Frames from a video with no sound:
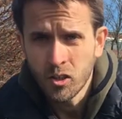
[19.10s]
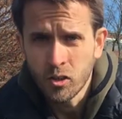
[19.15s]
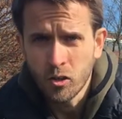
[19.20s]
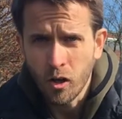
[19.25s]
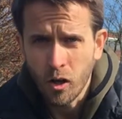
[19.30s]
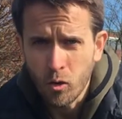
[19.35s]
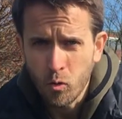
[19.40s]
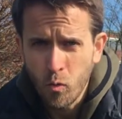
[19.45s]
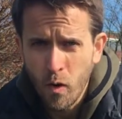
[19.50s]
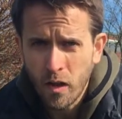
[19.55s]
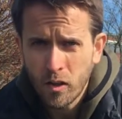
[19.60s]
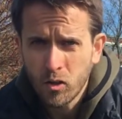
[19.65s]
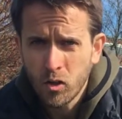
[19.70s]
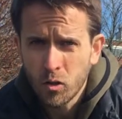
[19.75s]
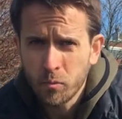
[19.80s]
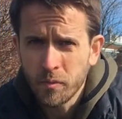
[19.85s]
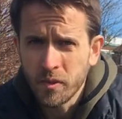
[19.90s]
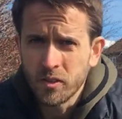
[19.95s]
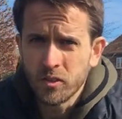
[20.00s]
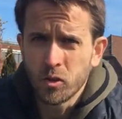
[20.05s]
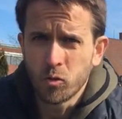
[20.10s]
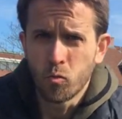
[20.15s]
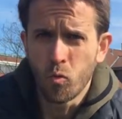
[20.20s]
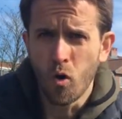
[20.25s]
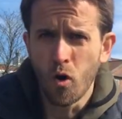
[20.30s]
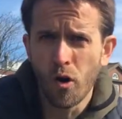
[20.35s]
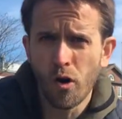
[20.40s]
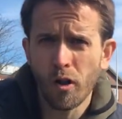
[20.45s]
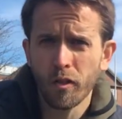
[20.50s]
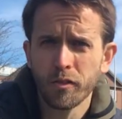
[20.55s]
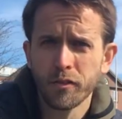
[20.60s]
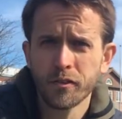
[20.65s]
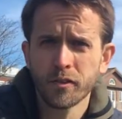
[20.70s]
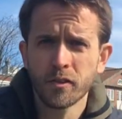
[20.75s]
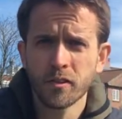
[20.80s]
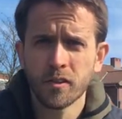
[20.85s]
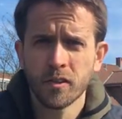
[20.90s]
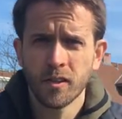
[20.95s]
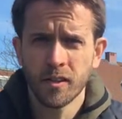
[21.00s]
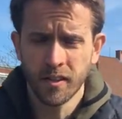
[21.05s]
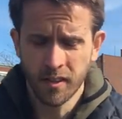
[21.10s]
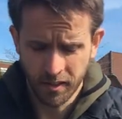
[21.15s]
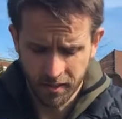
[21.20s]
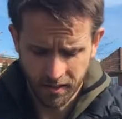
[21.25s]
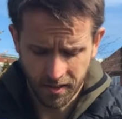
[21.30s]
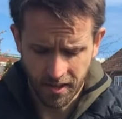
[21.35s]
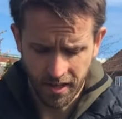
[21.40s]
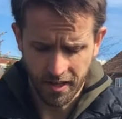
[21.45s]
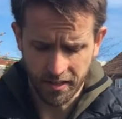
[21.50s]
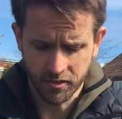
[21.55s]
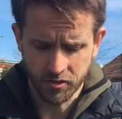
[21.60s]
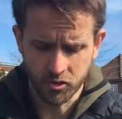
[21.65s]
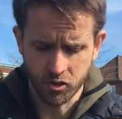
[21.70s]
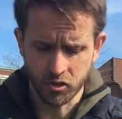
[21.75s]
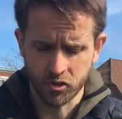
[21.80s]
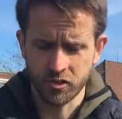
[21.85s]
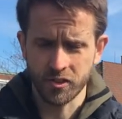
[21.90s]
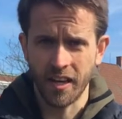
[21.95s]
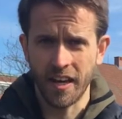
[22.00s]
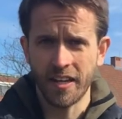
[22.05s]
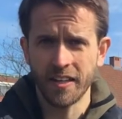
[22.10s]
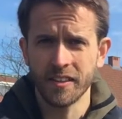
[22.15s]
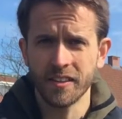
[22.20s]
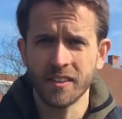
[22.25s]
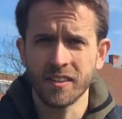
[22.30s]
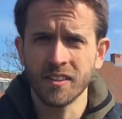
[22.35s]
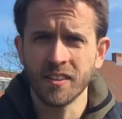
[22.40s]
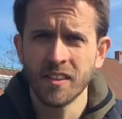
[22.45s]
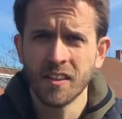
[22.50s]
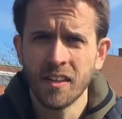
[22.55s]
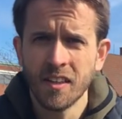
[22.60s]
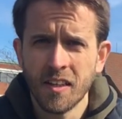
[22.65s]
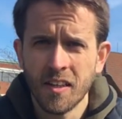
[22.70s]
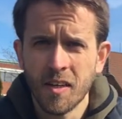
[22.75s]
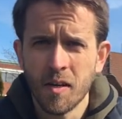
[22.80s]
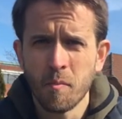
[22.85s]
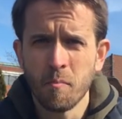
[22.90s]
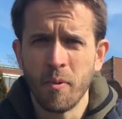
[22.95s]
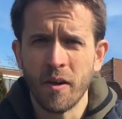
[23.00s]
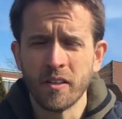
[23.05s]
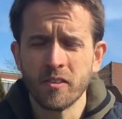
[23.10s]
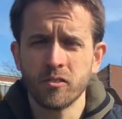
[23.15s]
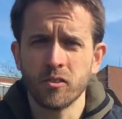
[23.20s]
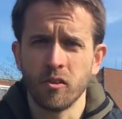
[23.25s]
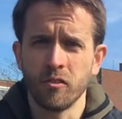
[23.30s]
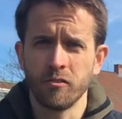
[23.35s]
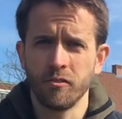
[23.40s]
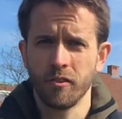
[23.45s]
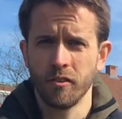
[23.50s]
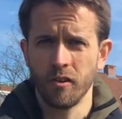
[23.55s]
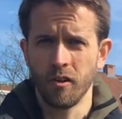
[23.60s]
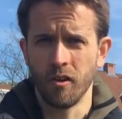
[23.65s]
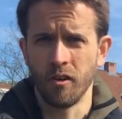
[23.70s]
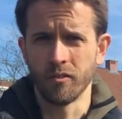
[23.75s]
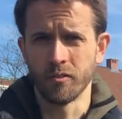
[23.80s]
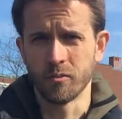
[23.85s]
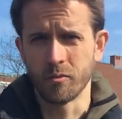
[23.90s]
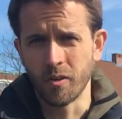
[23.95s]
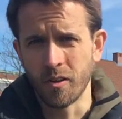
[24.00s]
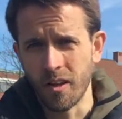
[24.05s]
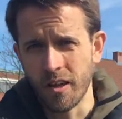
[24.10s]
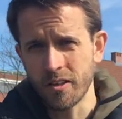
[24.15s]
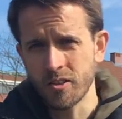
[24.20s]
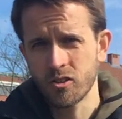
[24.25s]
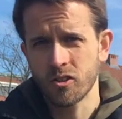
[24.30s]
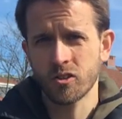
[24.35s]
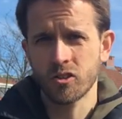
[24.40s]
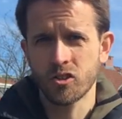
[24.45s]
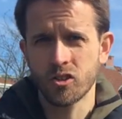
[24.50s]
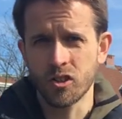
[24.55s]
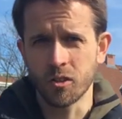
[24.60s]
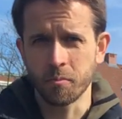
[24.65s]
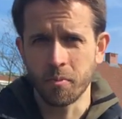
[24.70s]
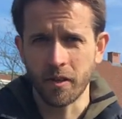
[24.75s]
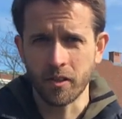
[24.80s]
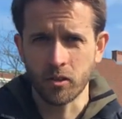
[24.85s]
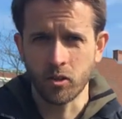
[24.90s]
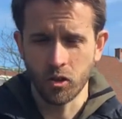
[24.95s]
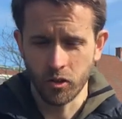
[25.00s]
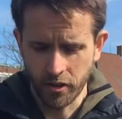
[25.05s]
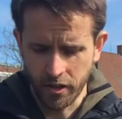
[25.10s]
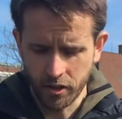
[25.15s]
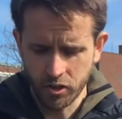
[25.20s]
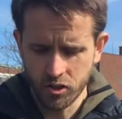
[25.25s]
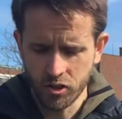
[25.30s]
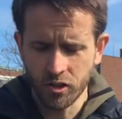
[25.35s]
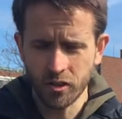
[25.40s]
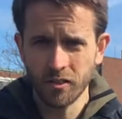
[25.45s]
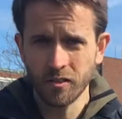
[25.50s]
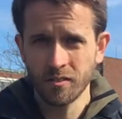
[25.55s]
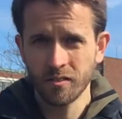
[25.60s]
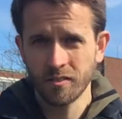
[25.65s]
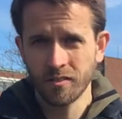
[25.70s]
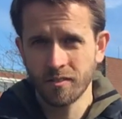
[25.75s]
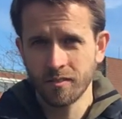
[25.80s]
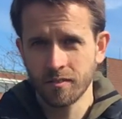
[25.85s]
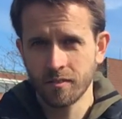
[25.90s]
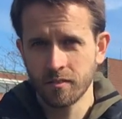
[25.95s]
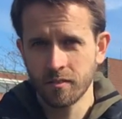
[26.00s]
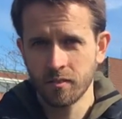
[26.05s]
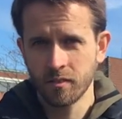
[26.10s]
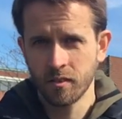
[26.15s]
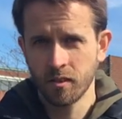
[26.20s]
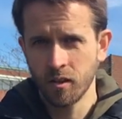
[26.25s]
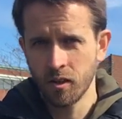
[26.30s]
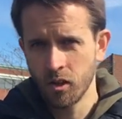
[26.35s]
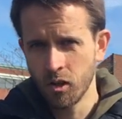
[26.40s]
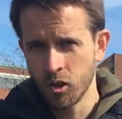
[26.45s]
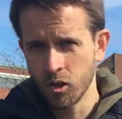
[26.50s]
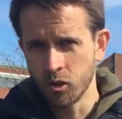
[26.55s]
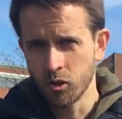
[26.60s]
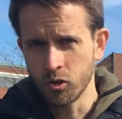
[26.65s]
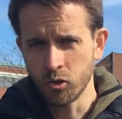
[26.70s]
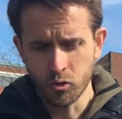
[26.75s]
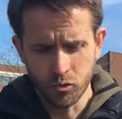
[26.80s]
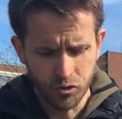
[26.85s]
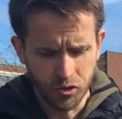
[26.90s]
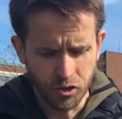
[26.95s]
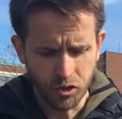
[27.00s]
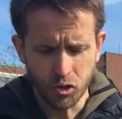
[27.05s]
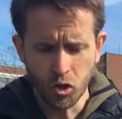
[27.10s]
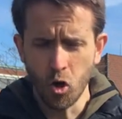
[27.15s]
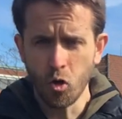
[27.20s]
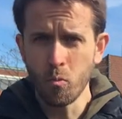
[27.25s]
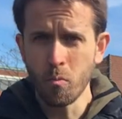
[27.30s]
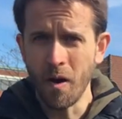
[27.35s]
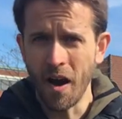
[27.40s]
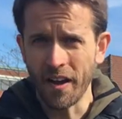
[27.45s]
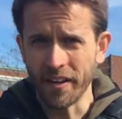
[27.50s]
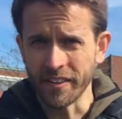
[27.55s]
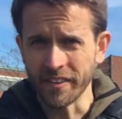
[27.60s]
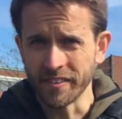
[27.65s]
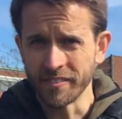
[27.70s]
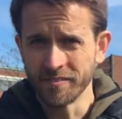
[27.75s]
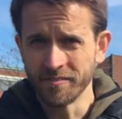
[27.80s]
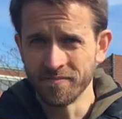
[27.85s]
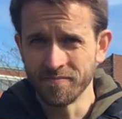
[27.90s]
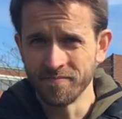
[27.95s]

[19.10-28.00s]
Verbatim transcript: you are welcome in the world and society based of, on relationship and connection using no money.